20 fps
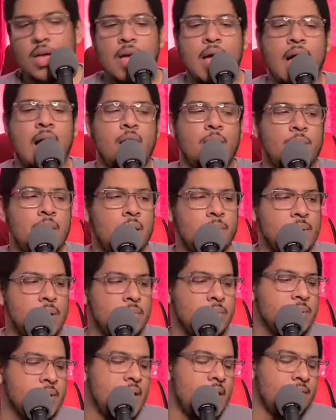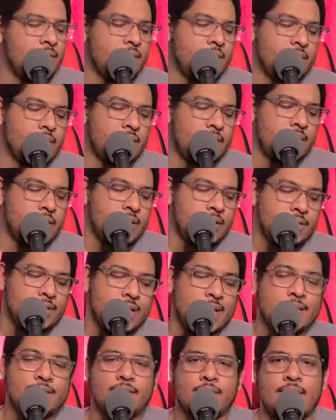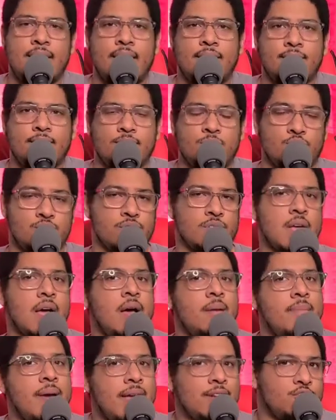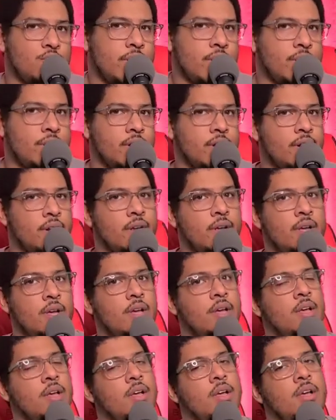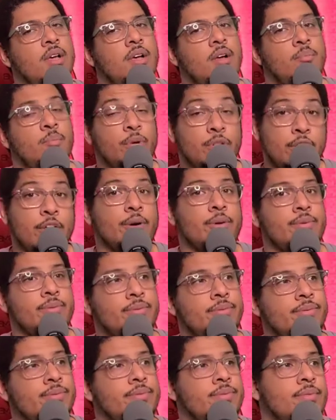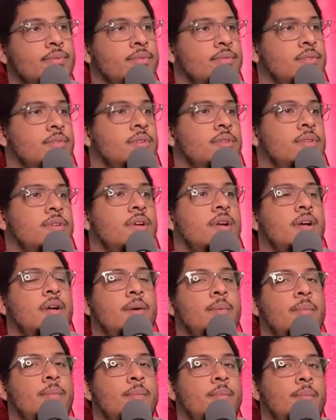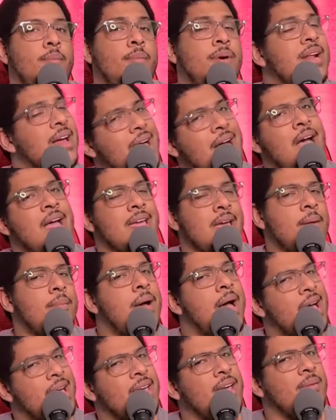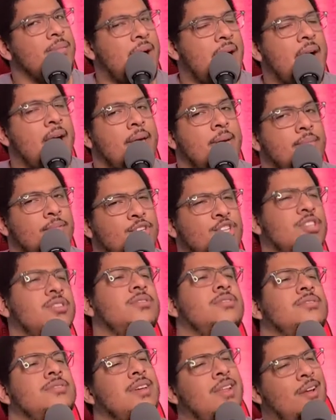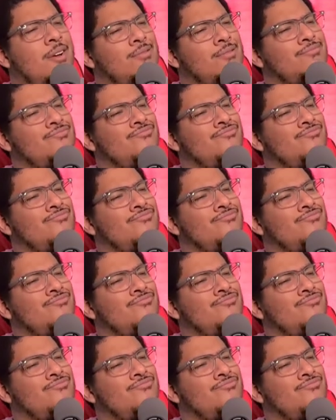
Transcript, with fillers: I'll, I'll probably have a, a, a link to that Mortal Kombat trailer below. Um, but I, I am I am hyped, just, you know,